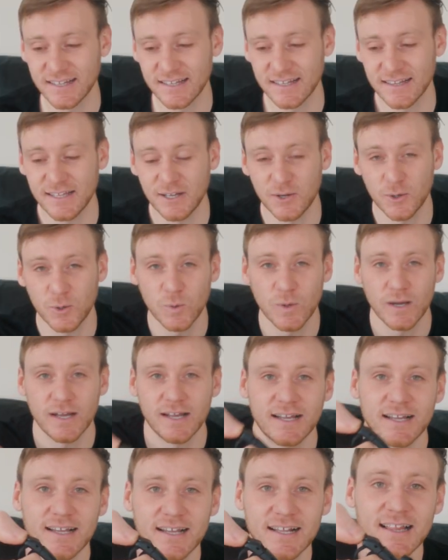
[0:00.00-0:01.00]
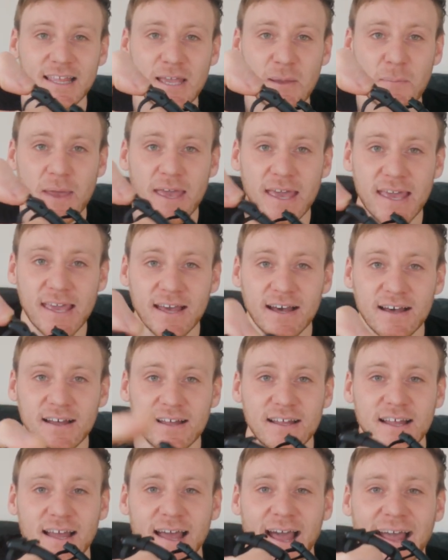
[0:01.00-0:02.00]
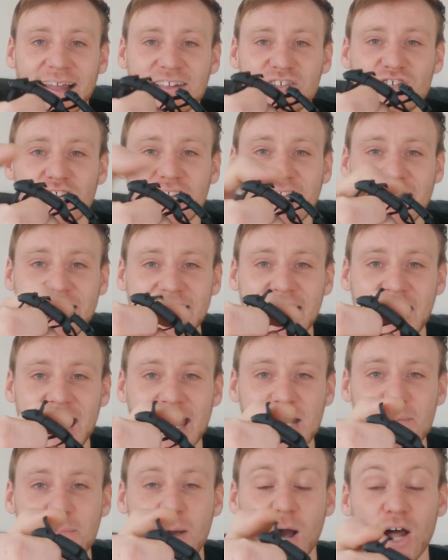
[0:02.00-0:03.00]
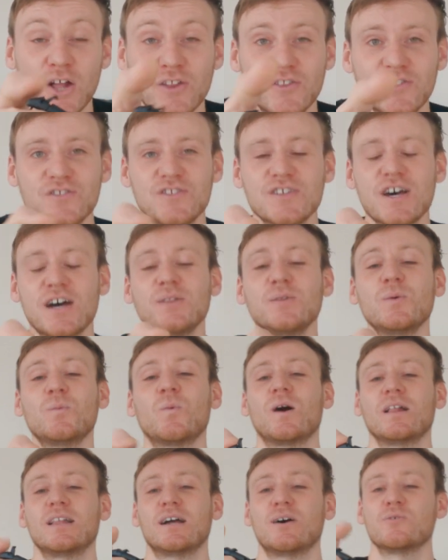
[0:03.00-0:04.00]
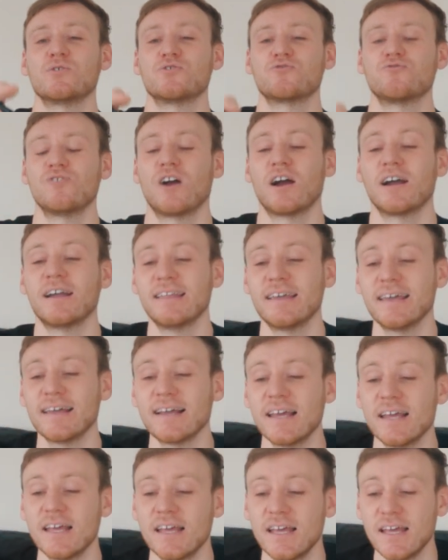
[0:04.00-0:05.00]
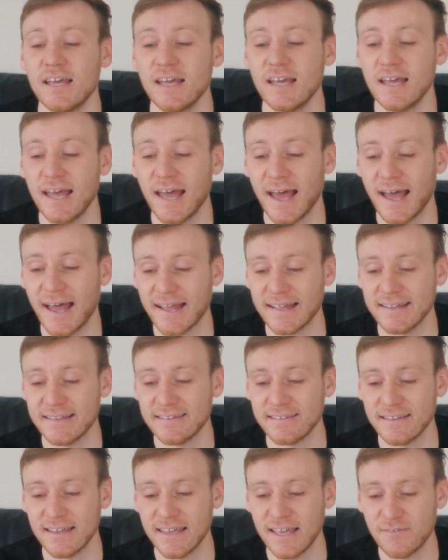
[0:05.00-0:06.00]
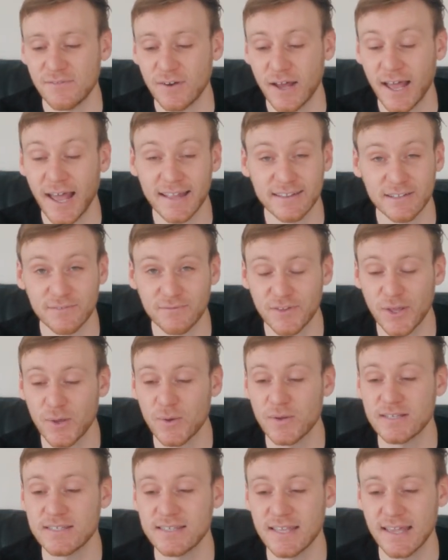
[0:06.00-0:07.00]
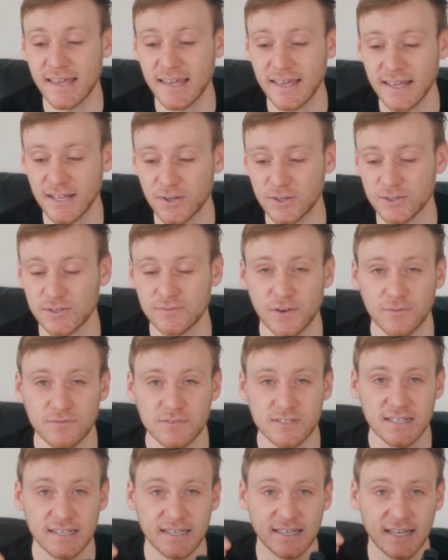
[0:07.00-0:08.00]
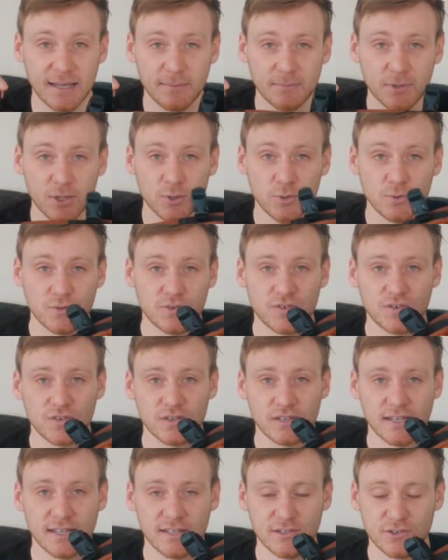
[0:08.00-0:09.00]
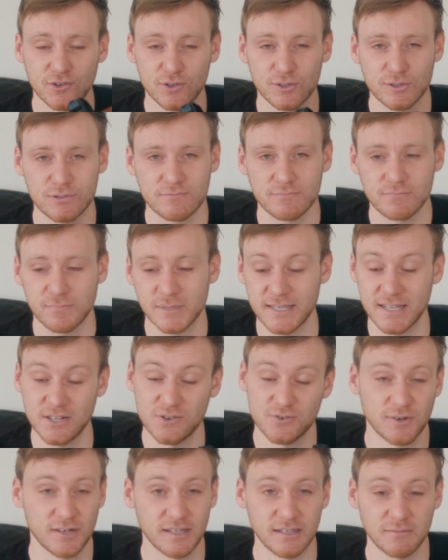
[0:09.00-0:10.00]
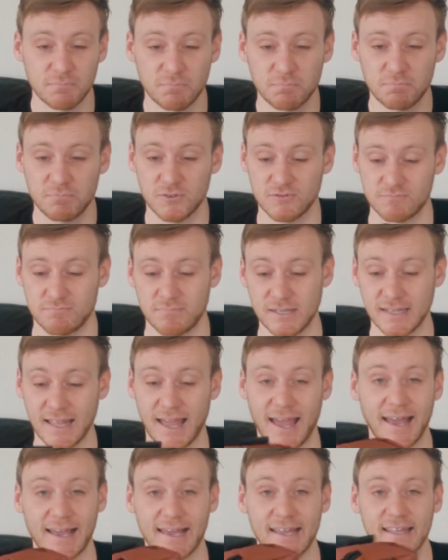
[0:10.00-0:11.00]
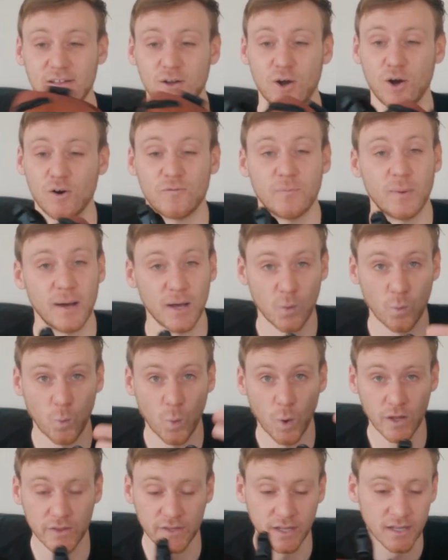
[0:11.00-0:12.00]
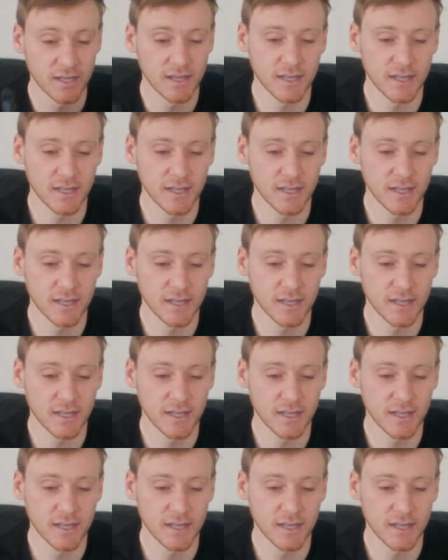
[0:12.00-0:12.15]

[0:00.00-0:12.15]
little clip here actually came undone while I was riding, and if I hadn't have noticed it, it could have obviously came loose and just potentially just been hanging off by one.